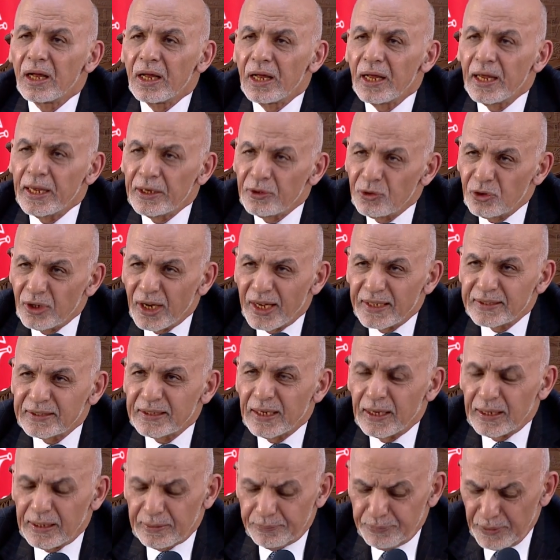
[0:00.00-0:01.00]
and United
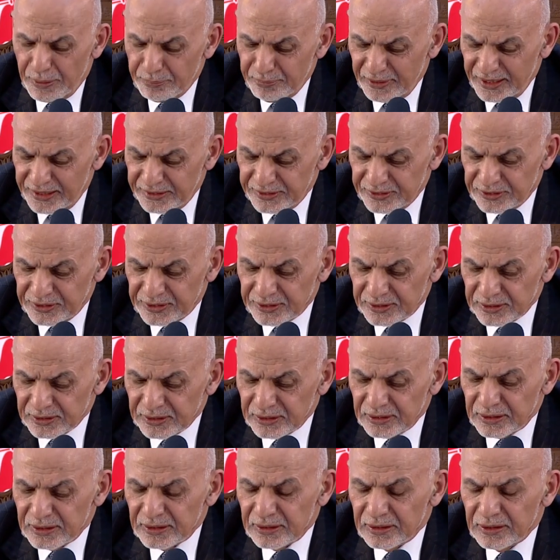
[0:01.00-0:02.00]
Arab Emirates,
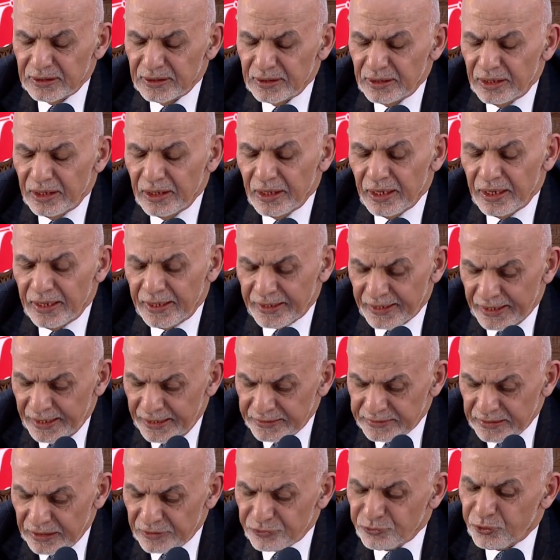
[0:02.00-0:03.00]
and
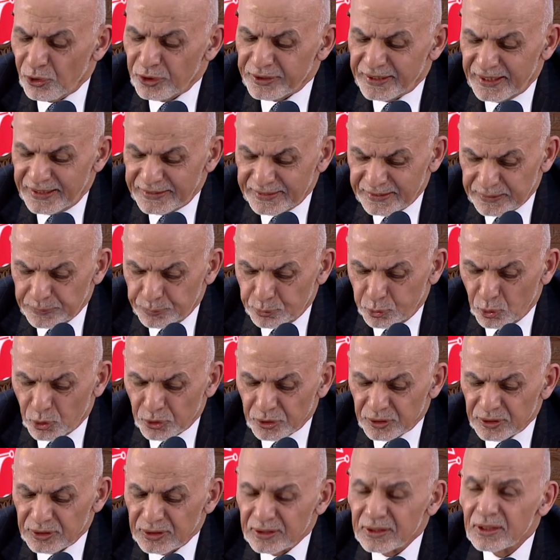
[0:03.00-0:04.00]
Qatar for their support.
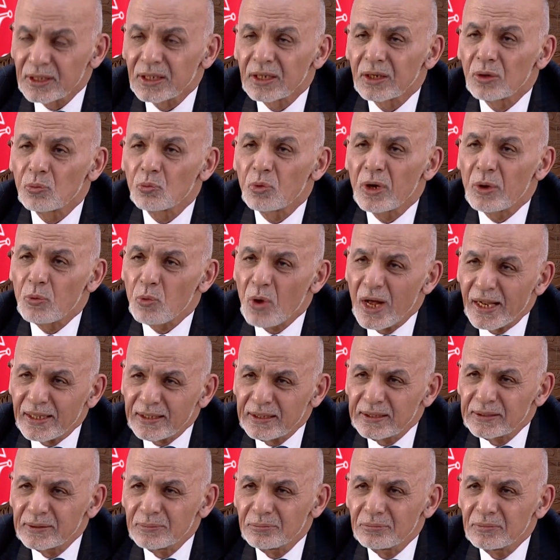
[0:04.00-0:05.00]
We
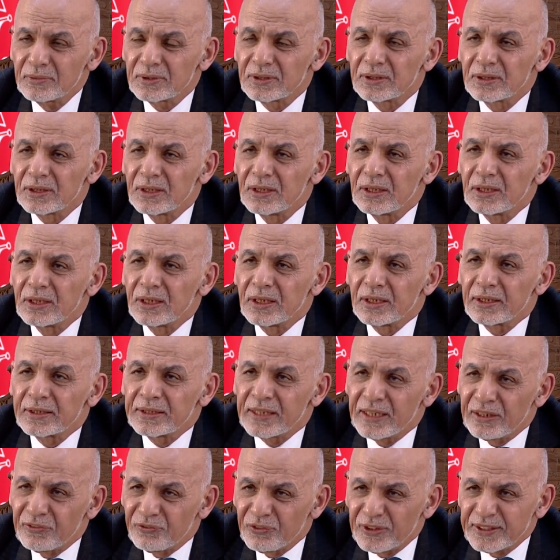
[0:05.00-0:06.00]
welcome the
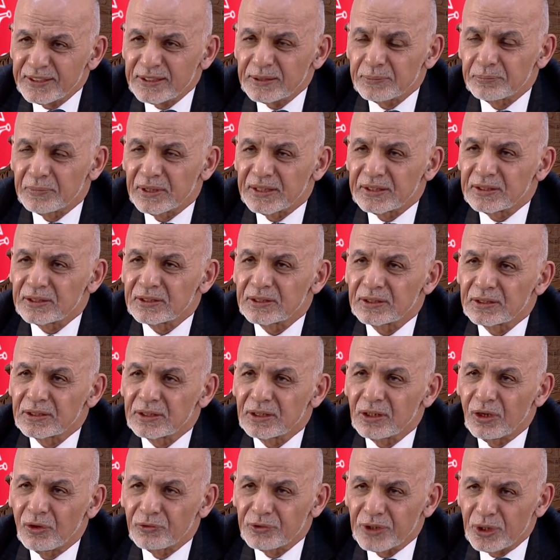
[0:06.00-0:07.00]
investment
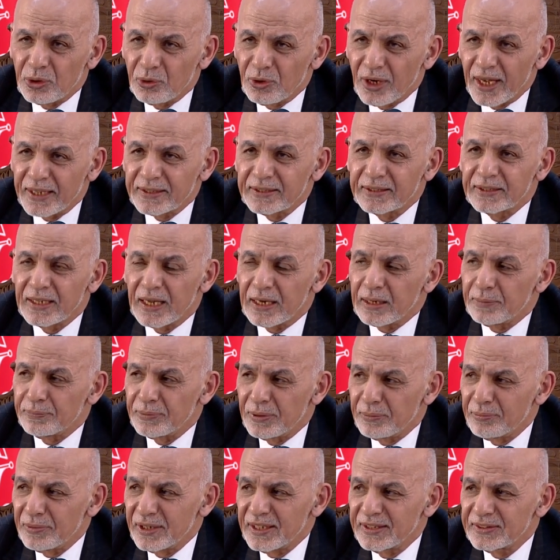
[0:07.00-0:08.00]
of the United Arab
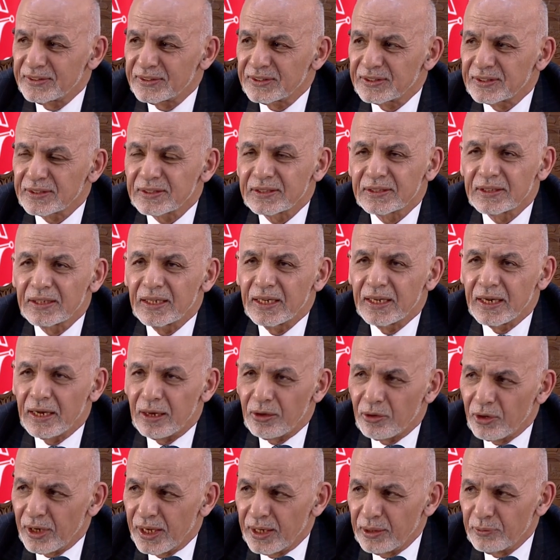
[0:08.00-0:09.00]
Emirates in
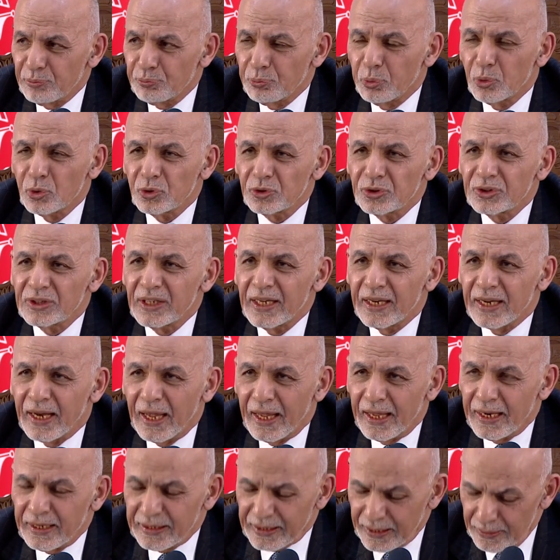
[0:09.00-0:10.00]
our airport and
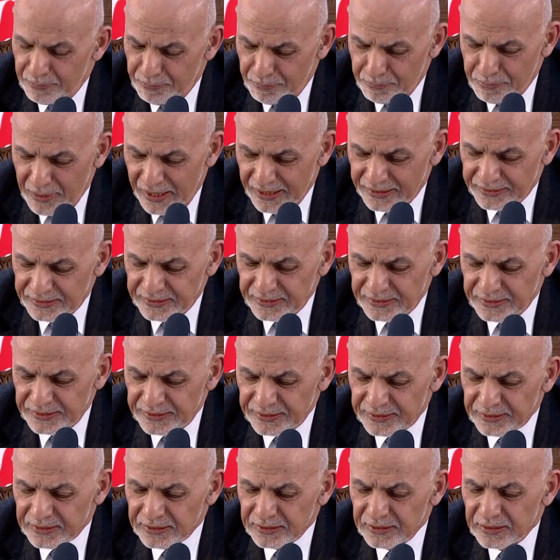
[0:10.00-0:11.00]
air
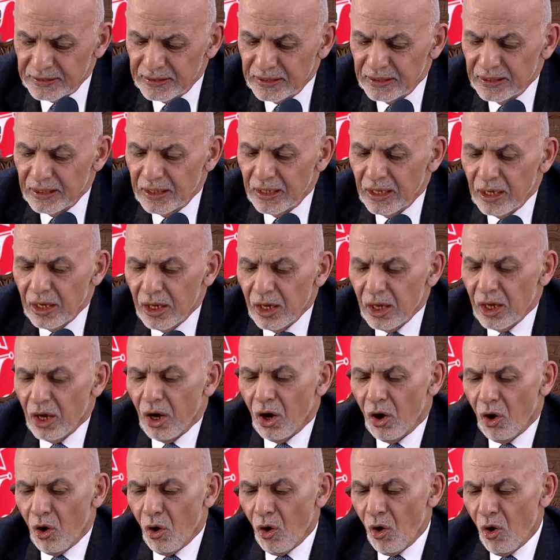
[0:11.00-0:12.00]
capabilities.
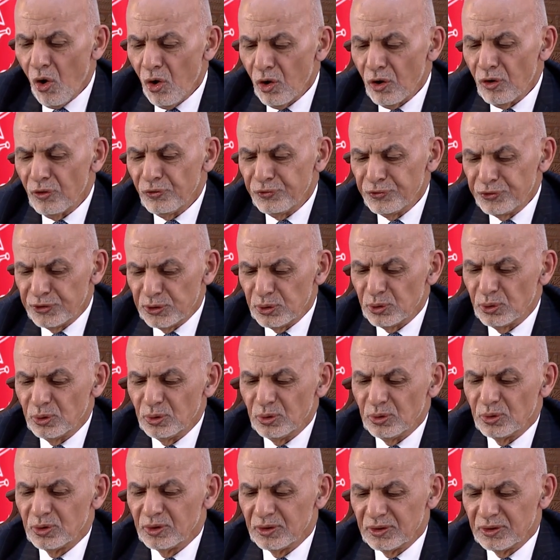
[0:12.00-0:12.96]
All of you